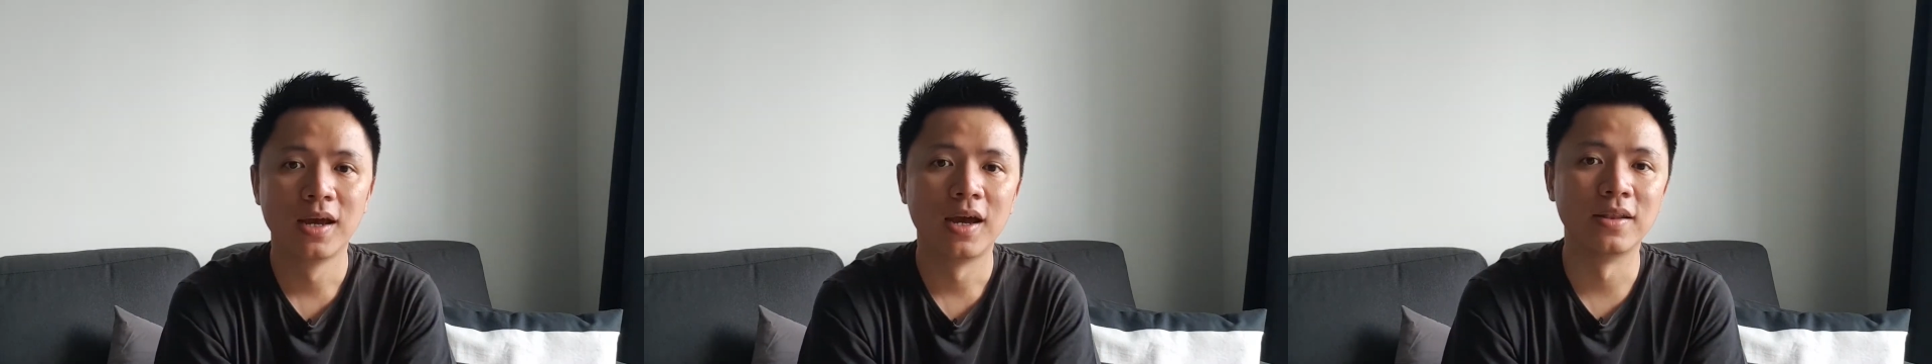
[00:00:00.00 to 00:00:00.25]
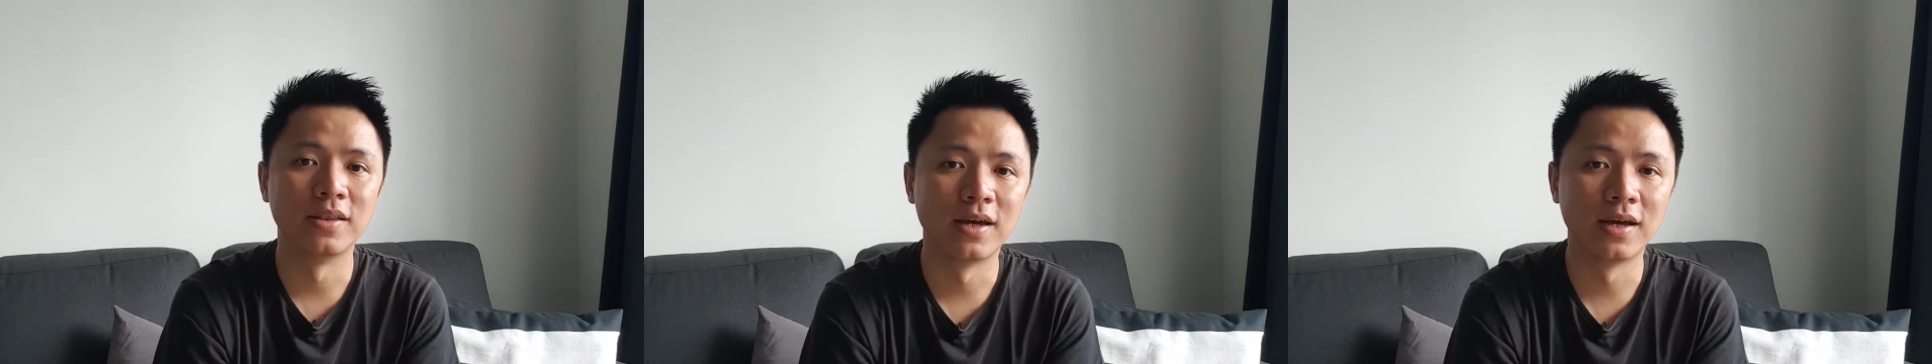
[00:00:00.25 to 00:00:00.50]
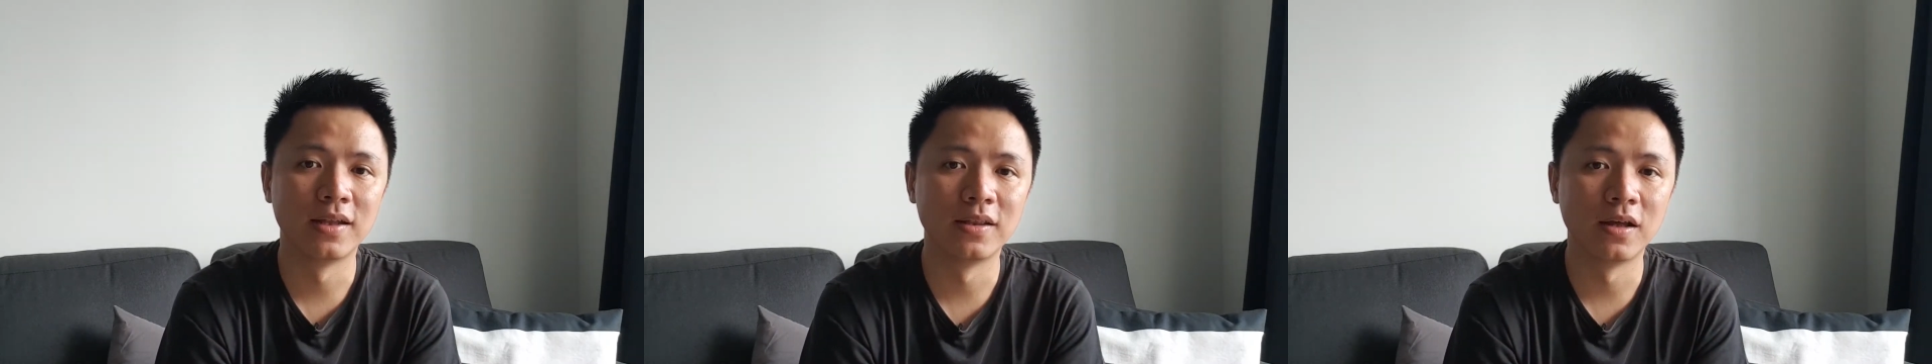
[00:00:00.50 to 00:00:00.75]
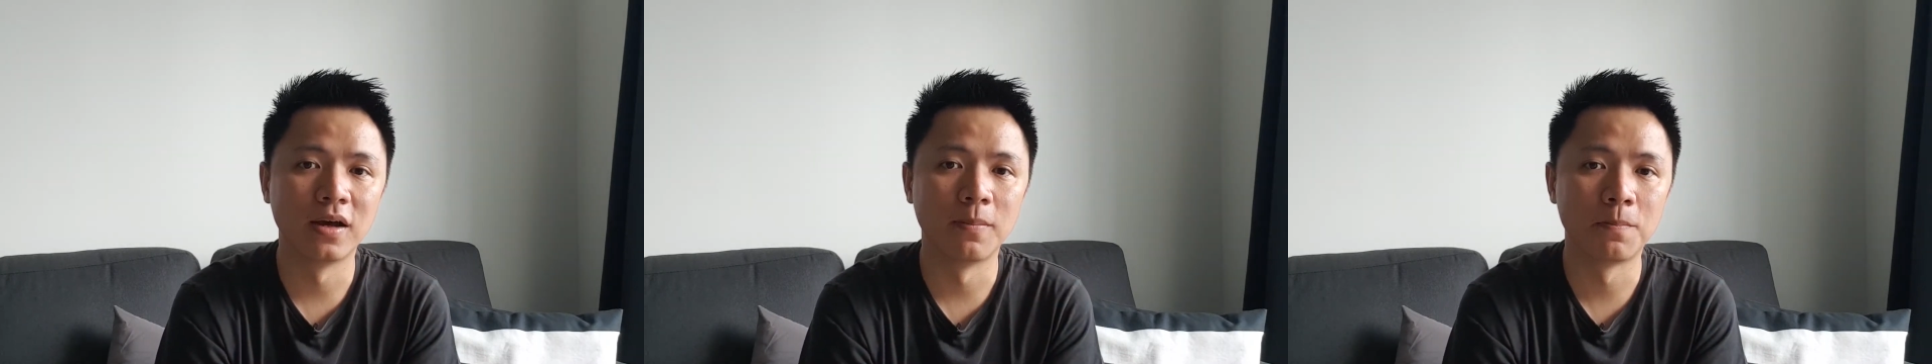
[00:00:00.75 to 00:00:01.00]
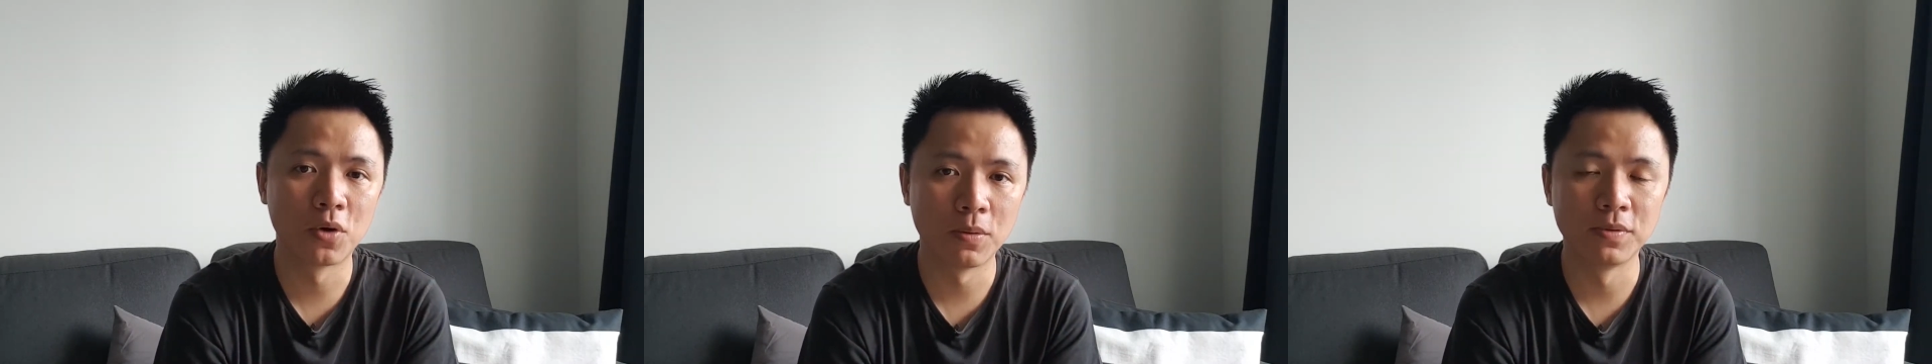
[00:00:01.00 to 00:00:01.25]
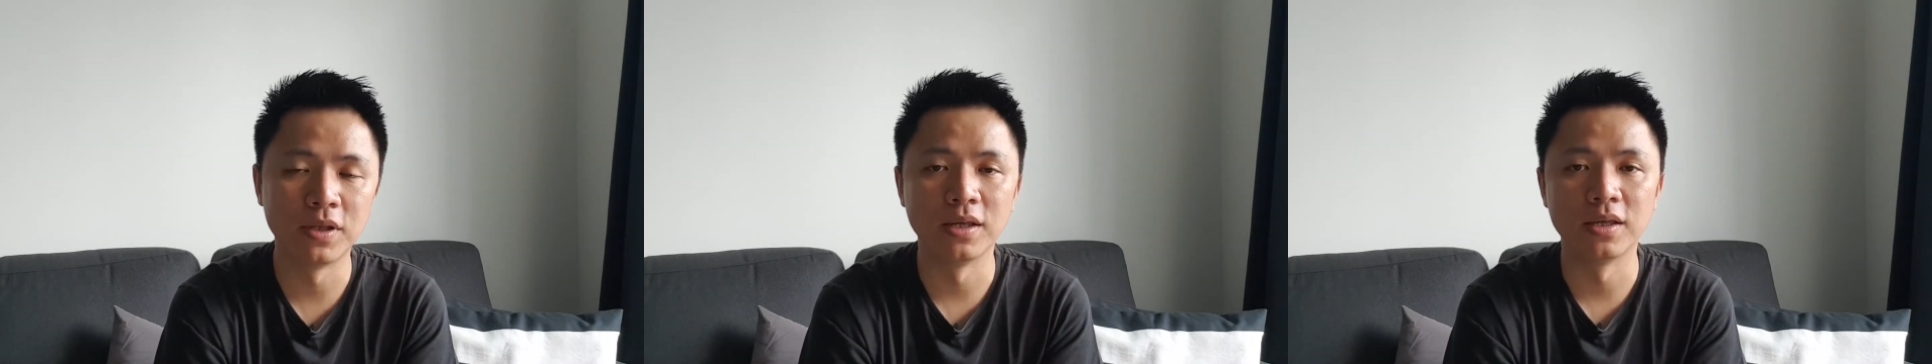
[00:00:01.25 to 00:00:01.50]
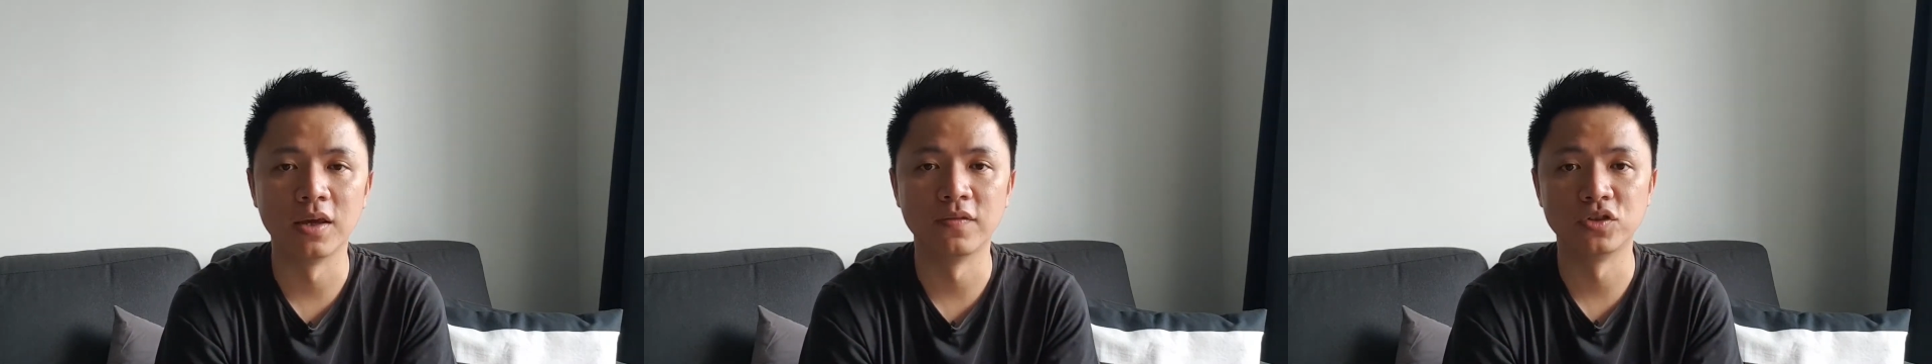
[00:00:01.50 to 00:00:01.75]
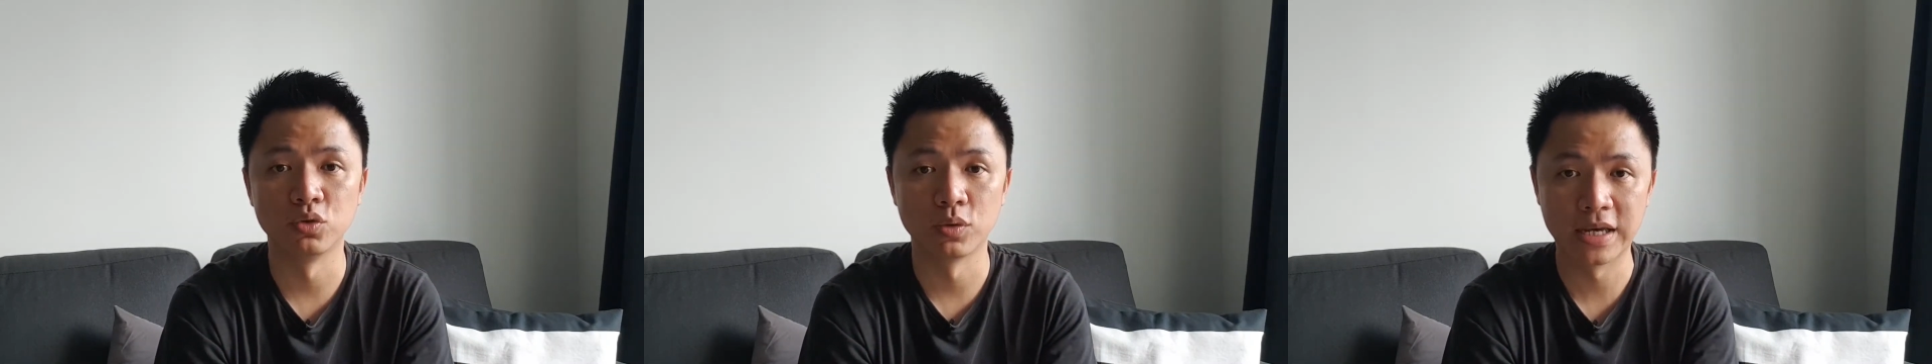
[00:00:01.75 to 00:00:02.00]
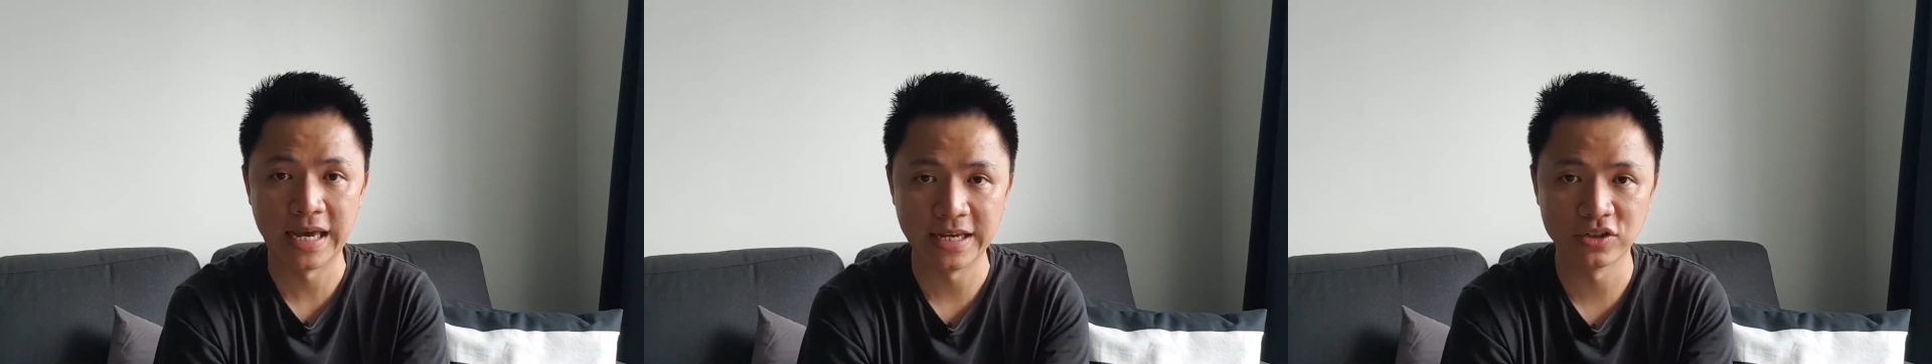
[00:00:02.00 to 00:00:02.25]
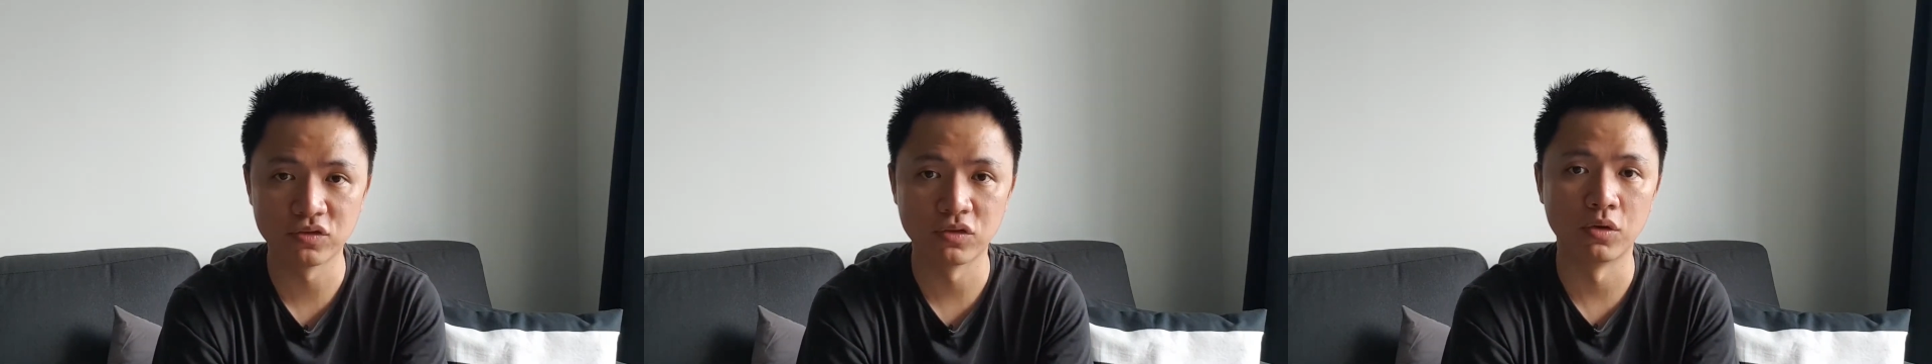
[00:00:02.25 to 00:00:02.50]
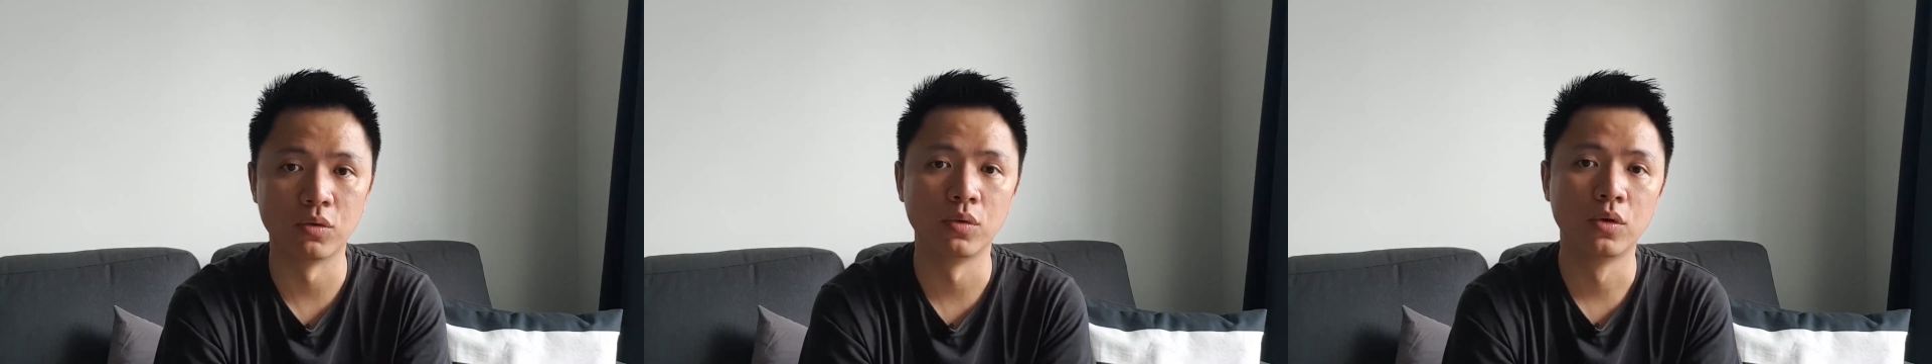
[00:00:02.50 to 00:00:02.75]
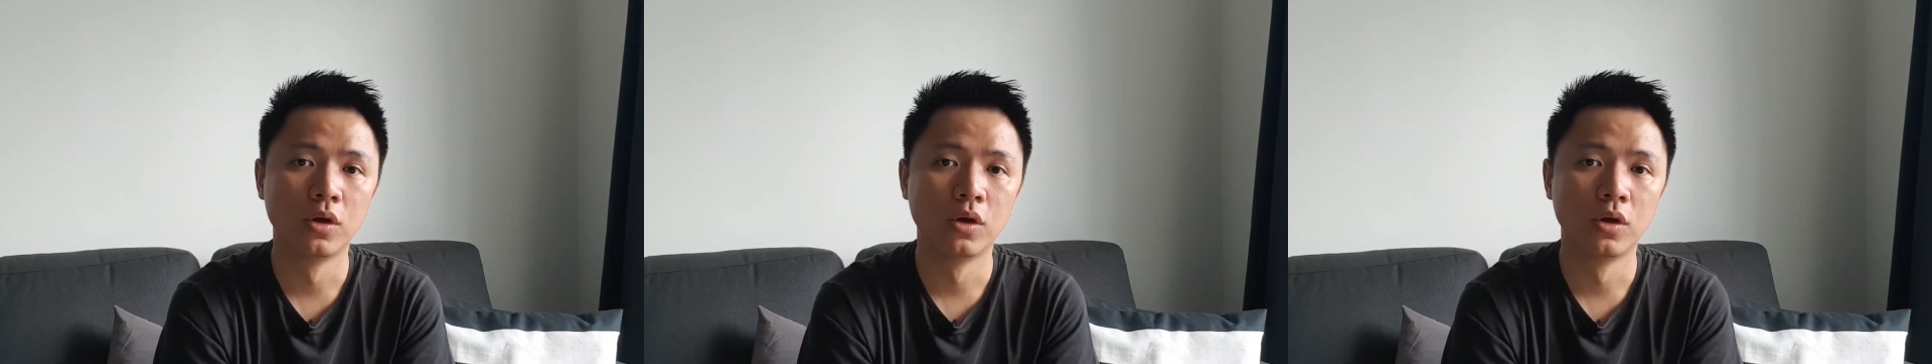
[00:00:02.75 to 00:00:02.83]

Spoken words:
And then property gives you cash flow.